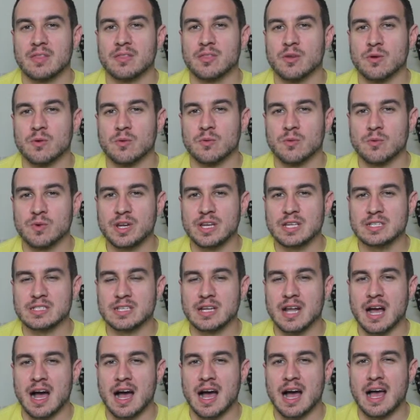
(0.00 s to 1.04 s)
The
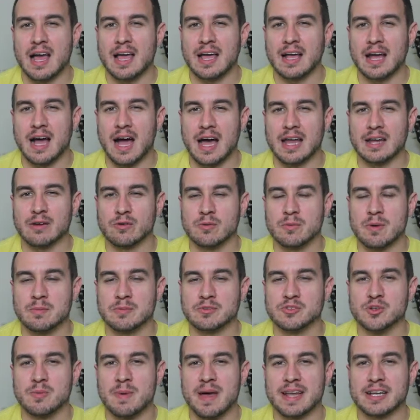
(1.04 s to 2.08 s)
reason I kind of
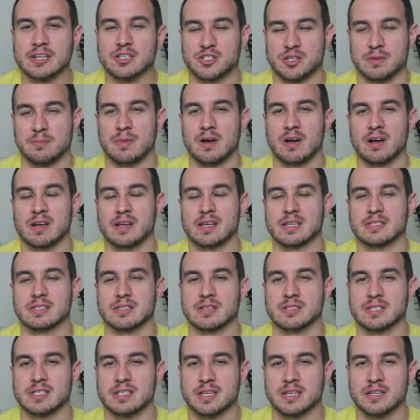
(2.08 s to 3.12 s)
remember Dramatic Chipmunk is
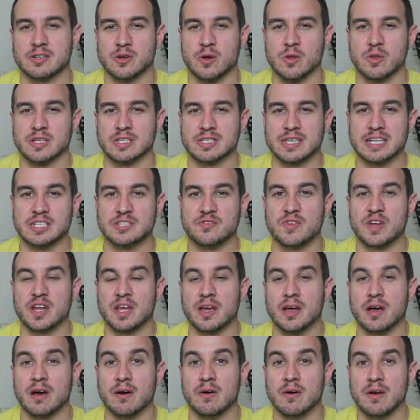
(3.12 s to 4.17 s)
because I did a Totally Sketch
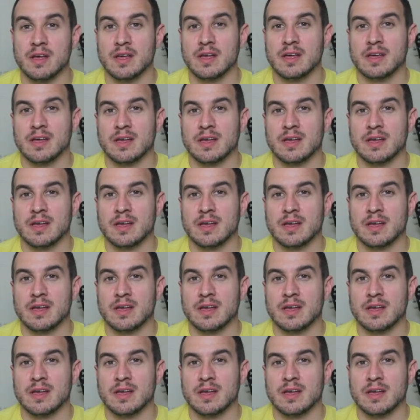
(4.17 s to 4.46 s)
video.